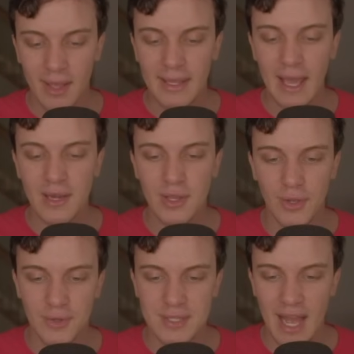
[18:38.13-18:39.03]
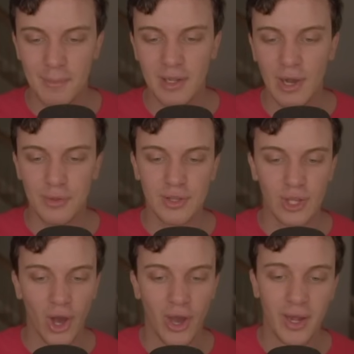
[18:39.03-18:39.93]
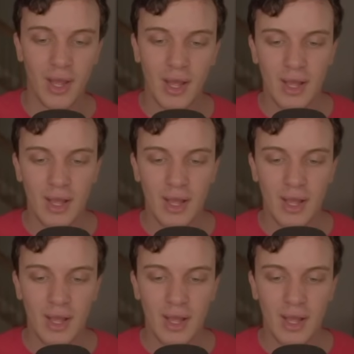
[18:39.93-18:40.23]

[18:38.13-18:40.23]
Kent Hughes, I'm going to go with good.